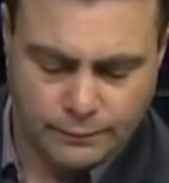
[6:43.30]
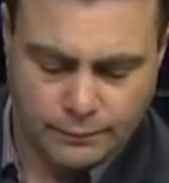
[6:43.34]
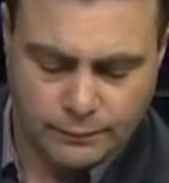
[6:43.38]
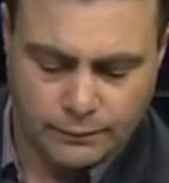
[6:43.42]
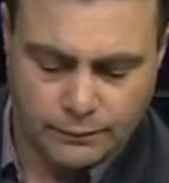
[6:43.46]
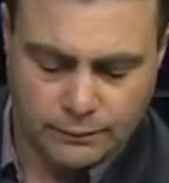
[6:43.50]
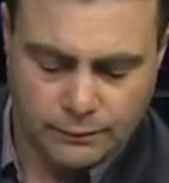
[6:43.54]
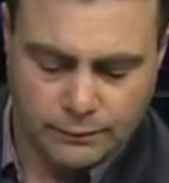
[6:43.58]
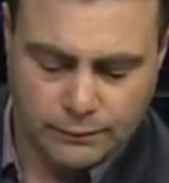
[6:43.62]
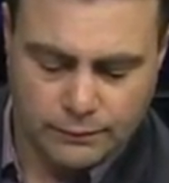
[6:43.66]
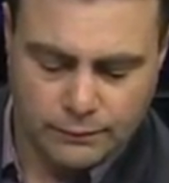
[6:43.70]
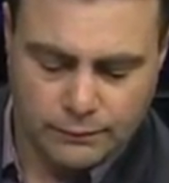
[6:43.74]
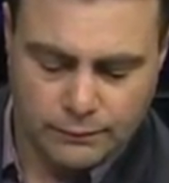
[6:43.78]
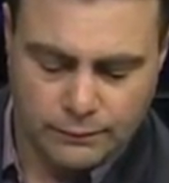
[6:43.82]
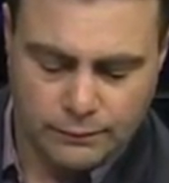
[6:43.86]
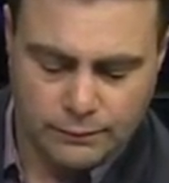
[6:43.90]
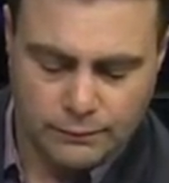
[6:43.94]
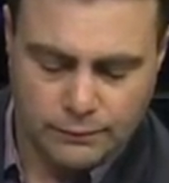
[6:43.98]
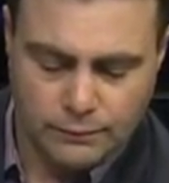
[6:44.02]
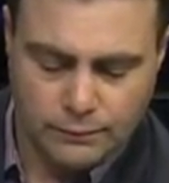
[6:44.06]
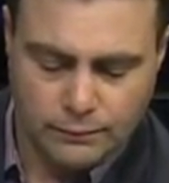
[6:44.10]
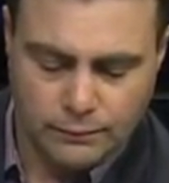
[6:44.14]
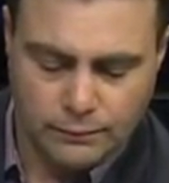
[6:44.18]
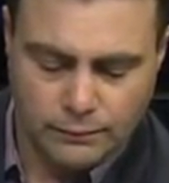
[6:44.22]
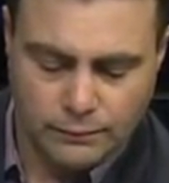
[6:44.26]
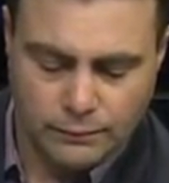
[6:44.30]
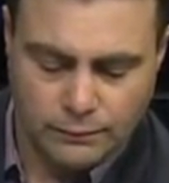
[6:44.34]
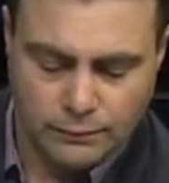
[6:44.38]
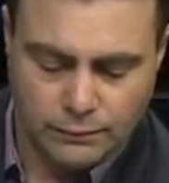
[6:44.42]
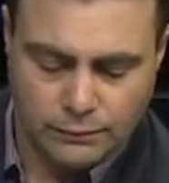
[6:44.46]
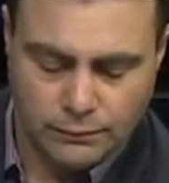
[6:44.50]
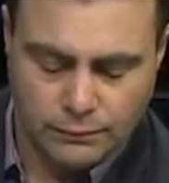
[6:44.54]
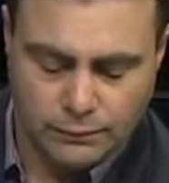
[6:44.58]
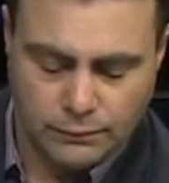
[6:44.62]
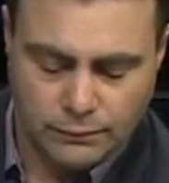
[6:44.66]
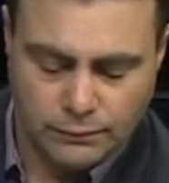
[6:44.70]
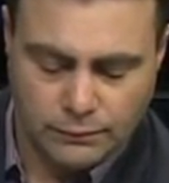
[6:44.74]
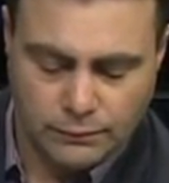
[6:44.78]

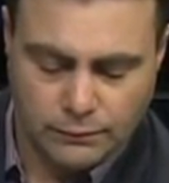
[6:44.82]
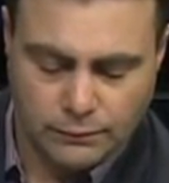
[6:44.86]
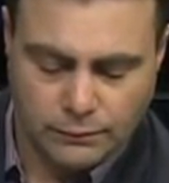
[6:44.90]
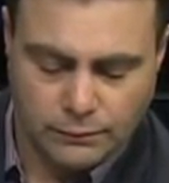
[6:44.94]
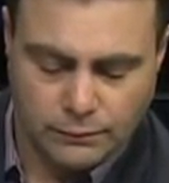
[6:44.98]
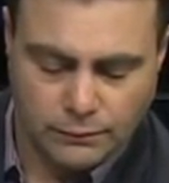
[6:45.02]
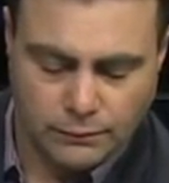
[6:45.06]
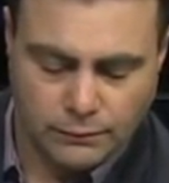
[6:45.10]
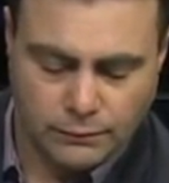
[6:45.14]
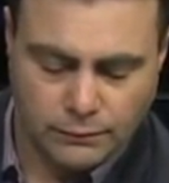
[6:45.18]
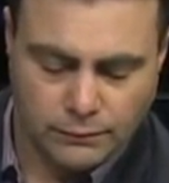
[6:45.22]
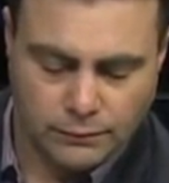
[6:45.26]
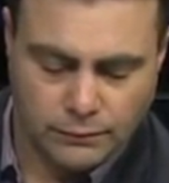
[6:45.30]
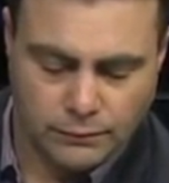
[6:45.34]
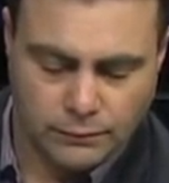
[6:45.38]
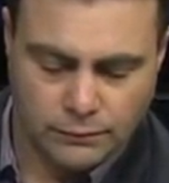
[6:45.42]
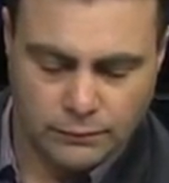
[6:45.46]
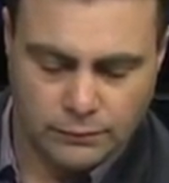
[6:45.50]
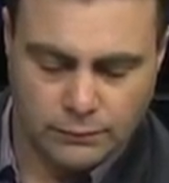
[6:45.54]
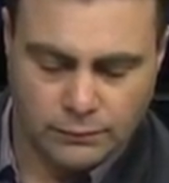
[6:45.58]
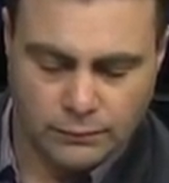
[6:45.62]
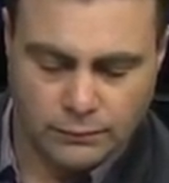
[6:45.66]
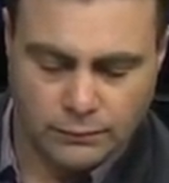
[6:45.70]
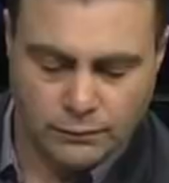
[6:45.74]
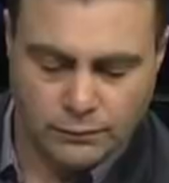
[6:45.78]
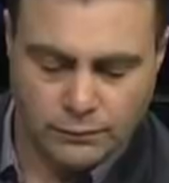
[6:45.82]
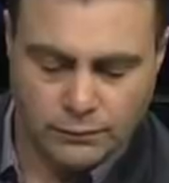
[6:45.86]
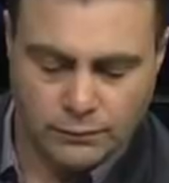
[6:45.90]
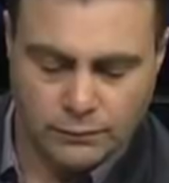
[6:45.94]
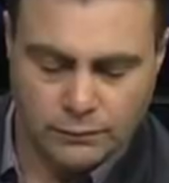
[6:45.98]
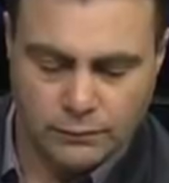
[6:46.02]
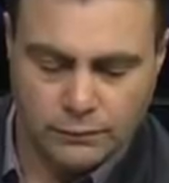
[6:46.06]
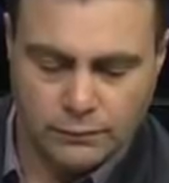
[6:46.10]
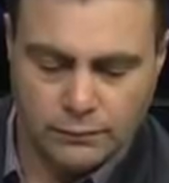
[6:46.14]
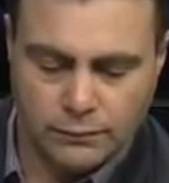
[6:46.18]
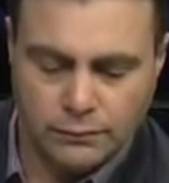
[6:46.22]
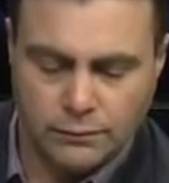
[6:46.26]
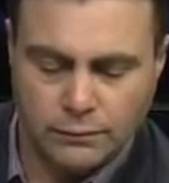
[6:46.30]

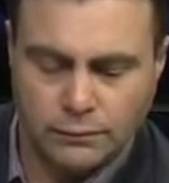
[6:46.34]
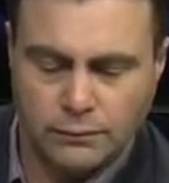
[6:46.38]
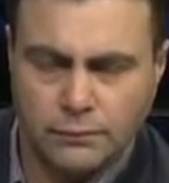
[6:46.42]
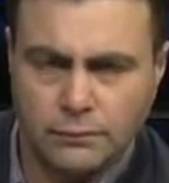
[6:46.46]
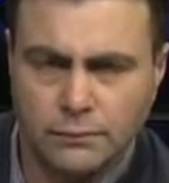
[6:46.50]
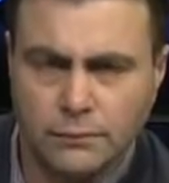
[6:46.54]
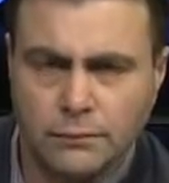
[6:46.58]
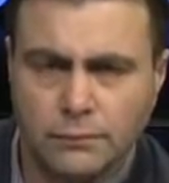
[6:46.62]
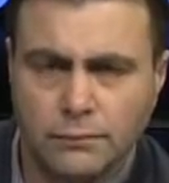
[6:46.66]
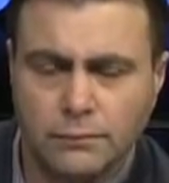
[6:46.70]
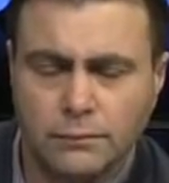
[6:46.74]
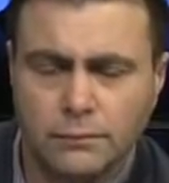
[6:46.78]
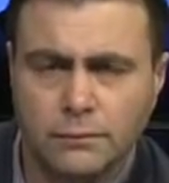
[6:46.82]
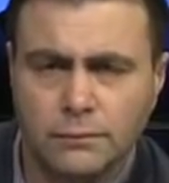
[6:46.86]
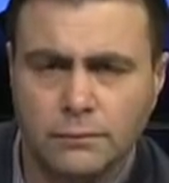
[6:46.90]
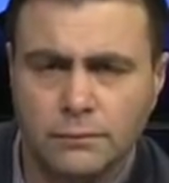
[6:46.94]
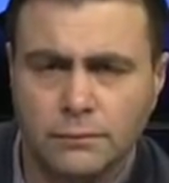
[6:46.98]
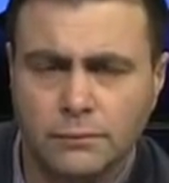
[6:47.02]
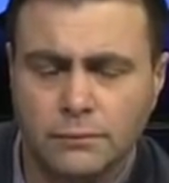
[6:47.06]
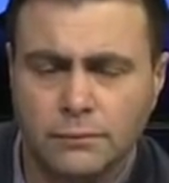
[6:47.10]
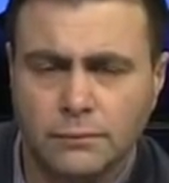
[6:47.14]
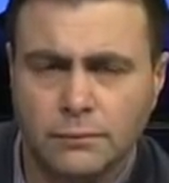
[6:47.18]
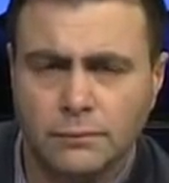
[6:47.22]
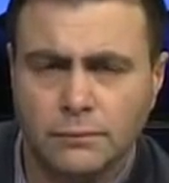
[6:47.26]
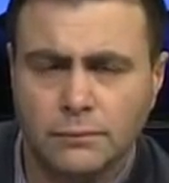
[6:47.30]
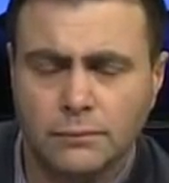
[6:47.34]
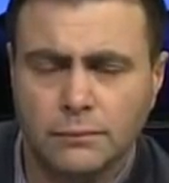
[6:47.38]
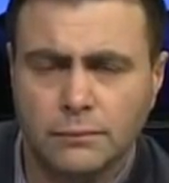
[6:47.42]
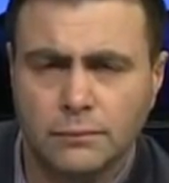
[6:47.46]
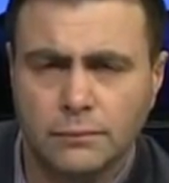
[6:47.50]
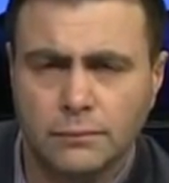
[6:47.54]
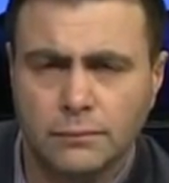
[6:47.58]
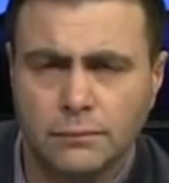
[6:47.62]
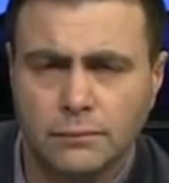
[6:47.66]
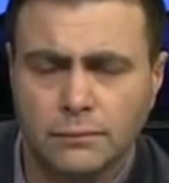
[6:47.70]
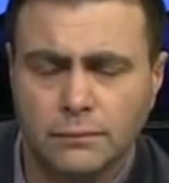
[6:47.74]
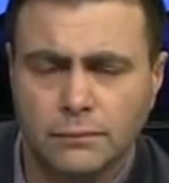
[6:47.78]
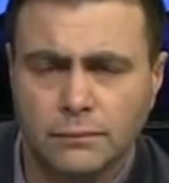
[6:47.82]

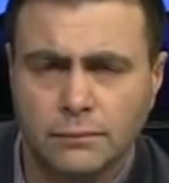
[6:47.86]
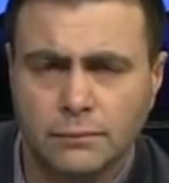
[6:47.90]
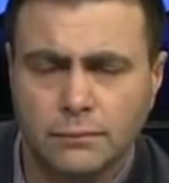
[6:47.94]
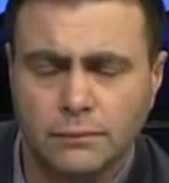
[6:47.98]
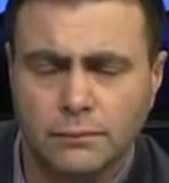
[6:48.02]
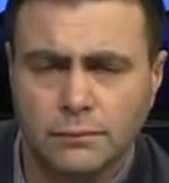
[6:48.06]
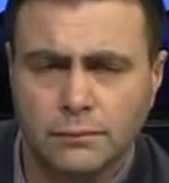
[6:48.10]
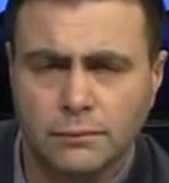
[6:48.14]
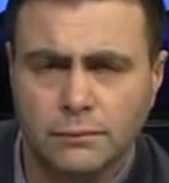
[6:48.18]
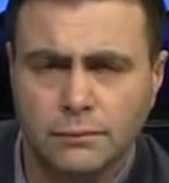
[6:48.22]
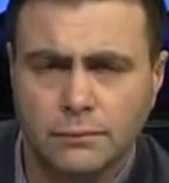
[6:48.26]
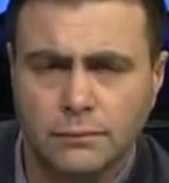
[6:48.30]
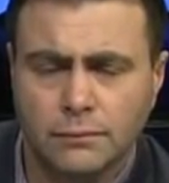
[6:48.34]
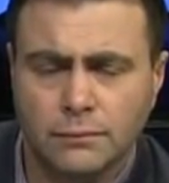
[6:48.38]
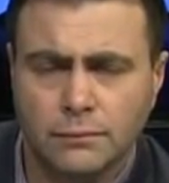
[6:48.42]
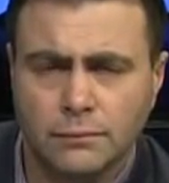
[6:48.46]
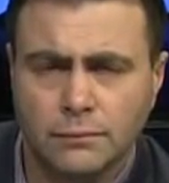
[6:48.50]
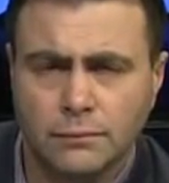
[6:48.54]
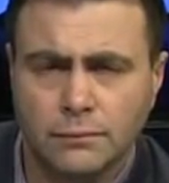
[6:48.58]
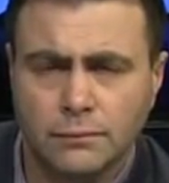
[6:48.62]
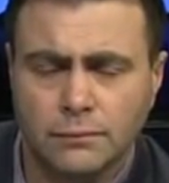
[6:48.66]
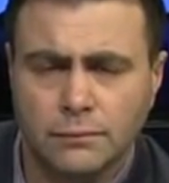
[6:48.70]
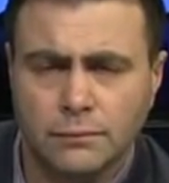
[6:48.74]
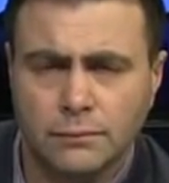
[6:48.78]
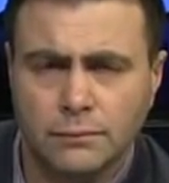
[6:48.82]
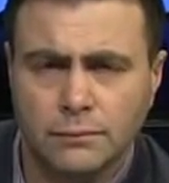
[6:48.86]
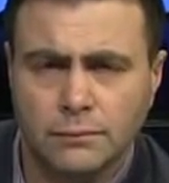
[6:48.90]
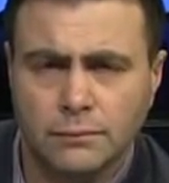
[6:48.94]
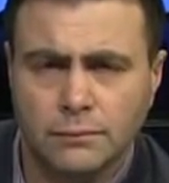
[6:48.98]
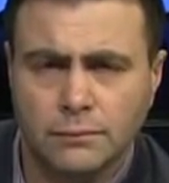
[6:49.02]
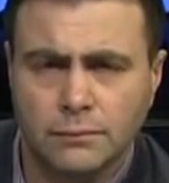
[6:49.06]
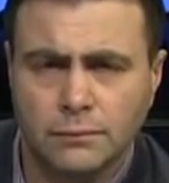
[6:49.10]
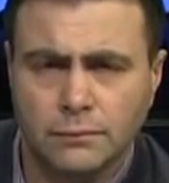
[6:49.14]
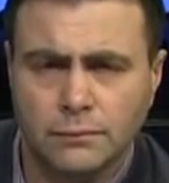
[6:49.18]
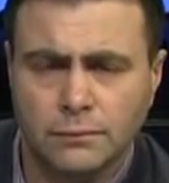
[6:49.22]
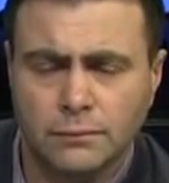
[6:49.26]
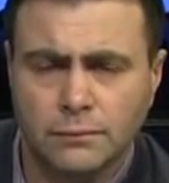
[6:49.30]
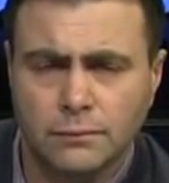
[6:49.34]

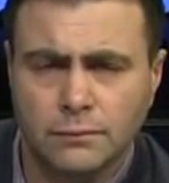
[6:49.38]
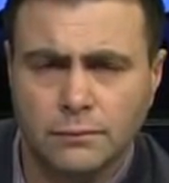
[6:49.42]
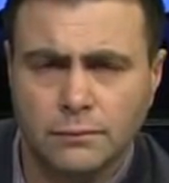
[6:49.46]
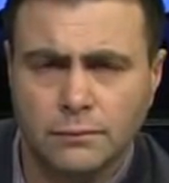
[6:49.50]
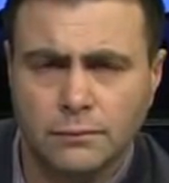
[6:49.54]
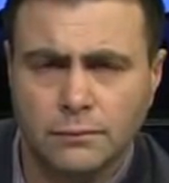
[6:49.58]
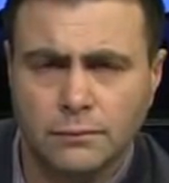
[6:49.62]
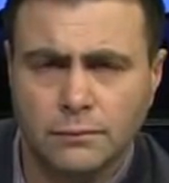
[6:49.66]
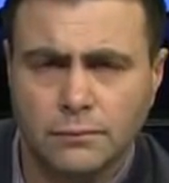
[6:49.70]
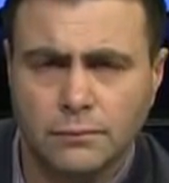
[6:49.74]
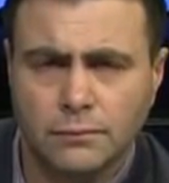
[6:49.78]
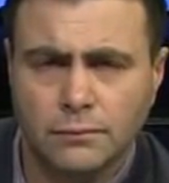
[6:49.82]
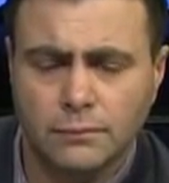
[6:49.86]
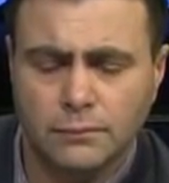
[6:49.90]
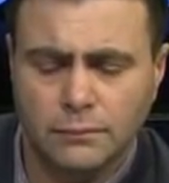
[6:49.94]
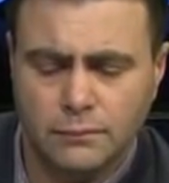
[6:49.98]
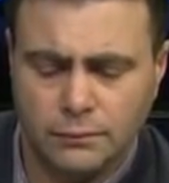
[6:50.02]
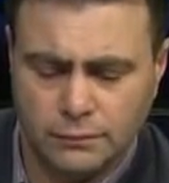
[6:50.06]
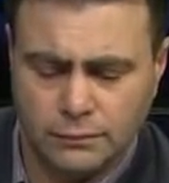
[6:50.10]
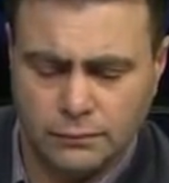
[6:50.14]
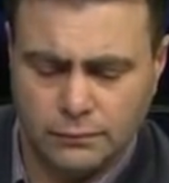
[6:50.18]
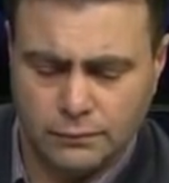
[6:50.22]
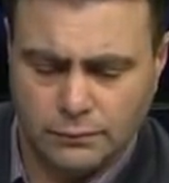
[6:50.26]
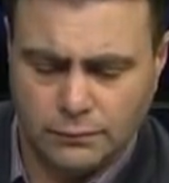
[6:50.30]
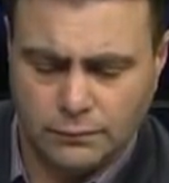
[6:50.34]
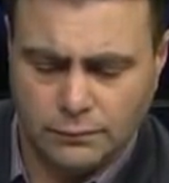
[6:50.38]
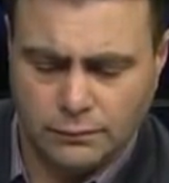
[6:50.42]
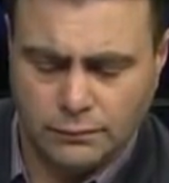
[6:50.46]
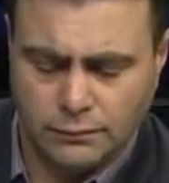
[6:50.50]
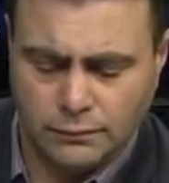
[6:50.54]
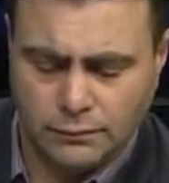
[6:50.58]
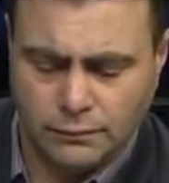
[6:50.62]
No words are spoken by the person on screen.